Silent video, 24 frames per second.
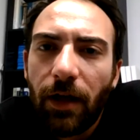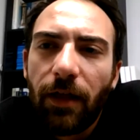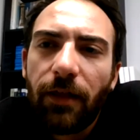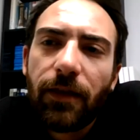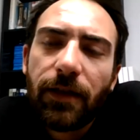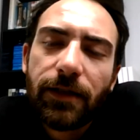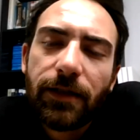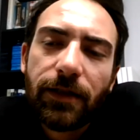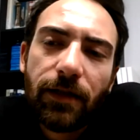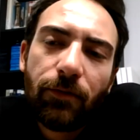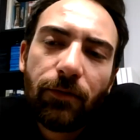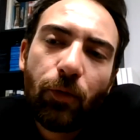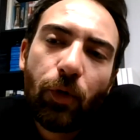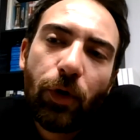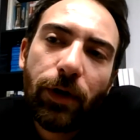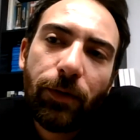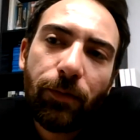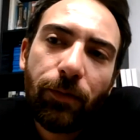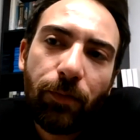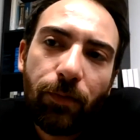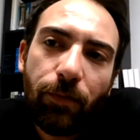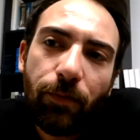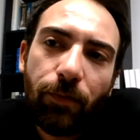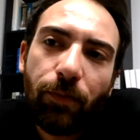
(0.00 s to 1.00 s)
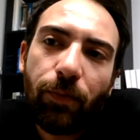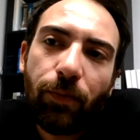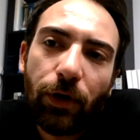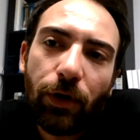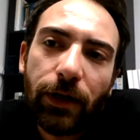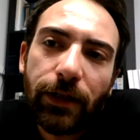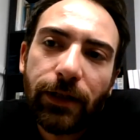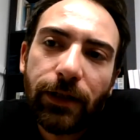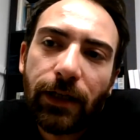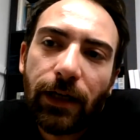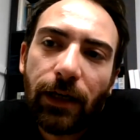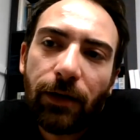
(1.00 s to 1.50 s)
the same way
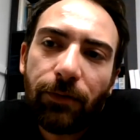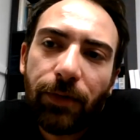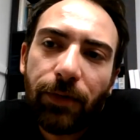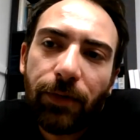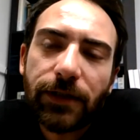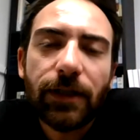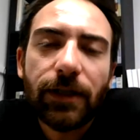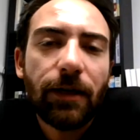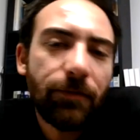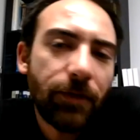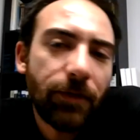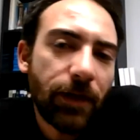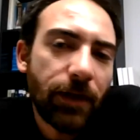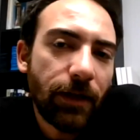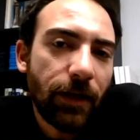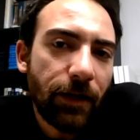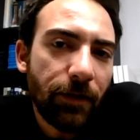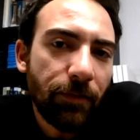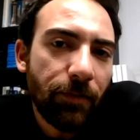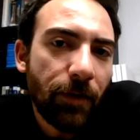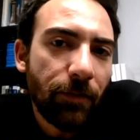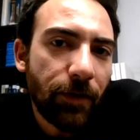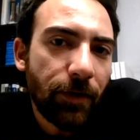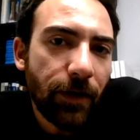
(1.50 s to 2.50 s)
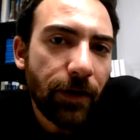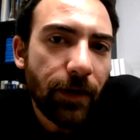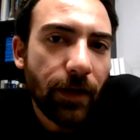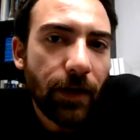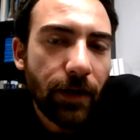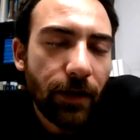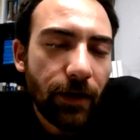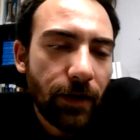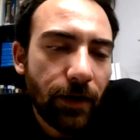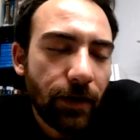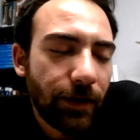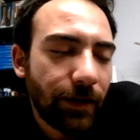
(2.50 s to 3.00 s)
political parts i mean i remember
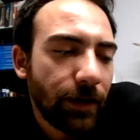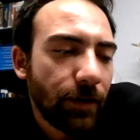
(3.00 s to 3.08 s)
the